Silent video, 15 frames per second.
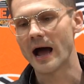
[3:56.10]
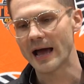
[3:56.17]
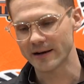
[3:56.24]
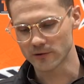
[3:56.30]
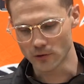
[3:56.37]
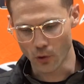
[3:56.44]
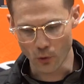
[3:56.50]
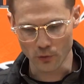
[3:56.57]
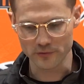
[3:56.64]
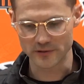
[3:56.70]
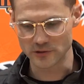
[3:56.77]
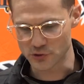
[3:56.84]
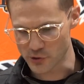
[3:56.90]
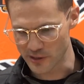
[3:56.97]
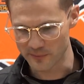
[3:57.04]
had goals
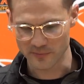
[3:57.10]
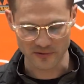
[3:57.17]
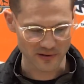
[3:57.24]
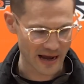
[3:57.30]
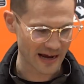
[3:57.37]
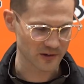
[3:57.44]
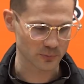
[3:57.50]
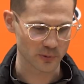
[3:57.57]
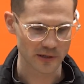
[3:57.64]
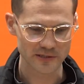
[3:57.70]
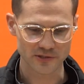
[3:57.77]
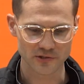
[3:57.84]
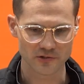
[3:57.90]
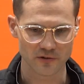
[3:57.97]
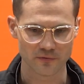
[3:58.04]
and dreams and
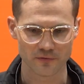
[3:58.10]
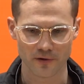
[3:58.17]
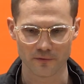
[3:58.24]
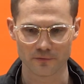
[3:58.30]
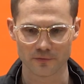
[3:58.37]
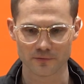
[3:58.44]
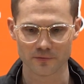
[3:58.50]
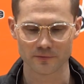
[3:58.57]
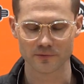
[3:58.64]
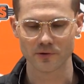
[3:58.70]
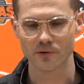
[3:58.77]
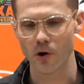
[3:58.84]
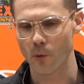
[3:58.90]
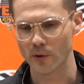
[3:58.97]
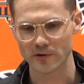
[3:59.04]
aspirations of
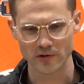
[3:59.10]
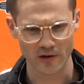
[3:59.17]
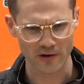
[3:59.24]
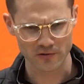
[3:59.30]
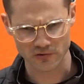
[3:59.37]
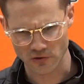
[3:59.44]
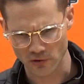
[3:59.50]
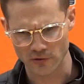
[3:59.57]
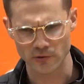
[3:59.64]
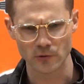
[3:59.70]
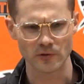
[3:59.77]
going to a certain